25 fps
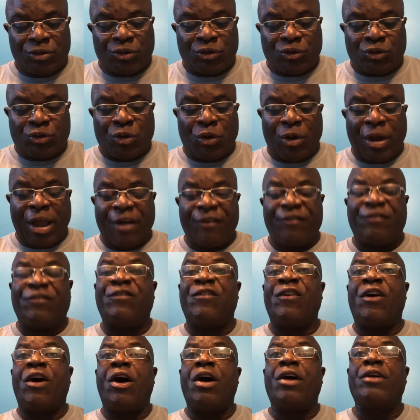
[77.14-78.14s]
to
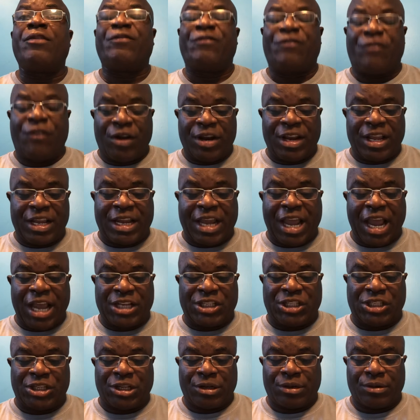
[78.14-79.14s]
avoid
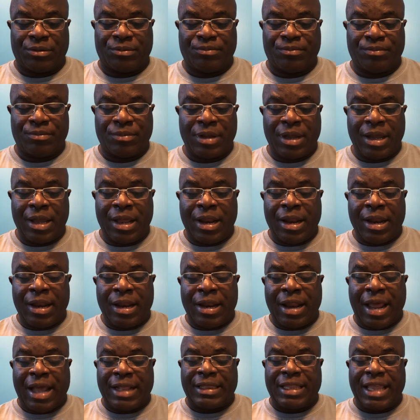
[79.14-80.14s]
fornication,
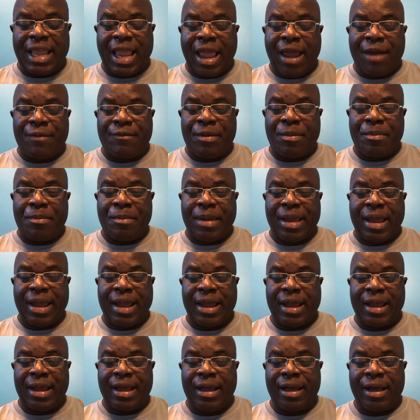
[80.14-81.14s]
let every
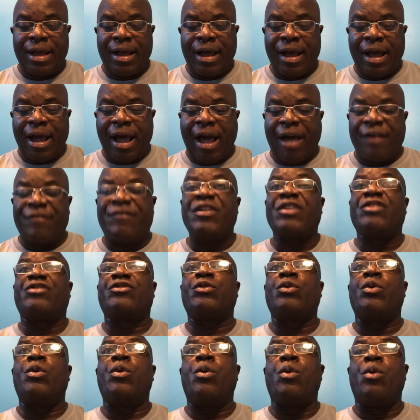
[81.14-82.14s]
man have
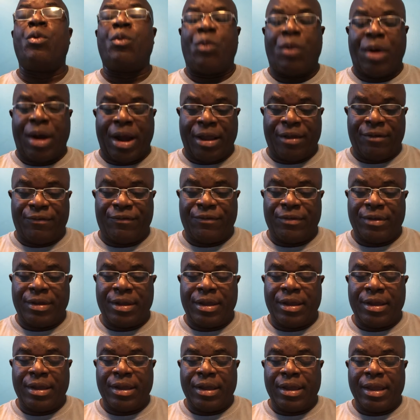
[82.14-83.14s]
his own wife
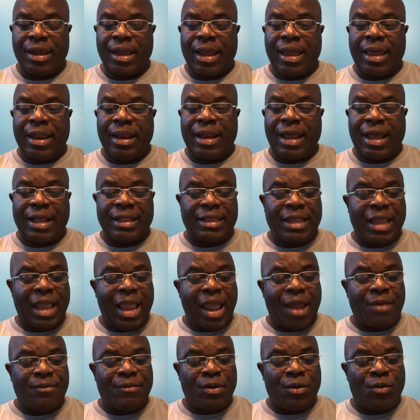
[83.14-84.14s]
and let
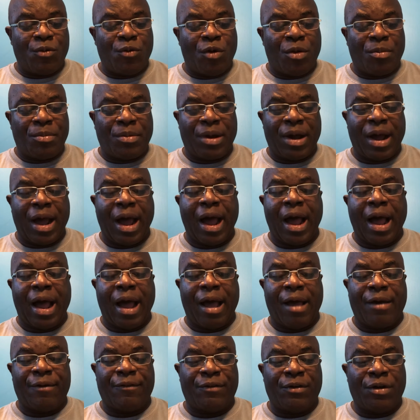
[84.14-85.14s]
every woman
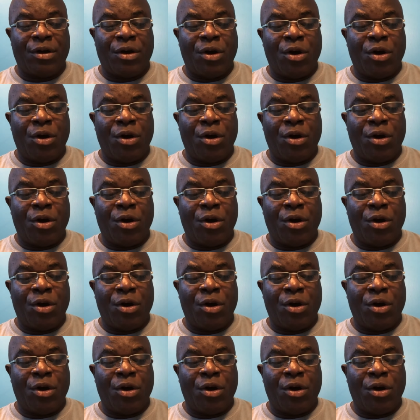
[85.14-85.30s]
have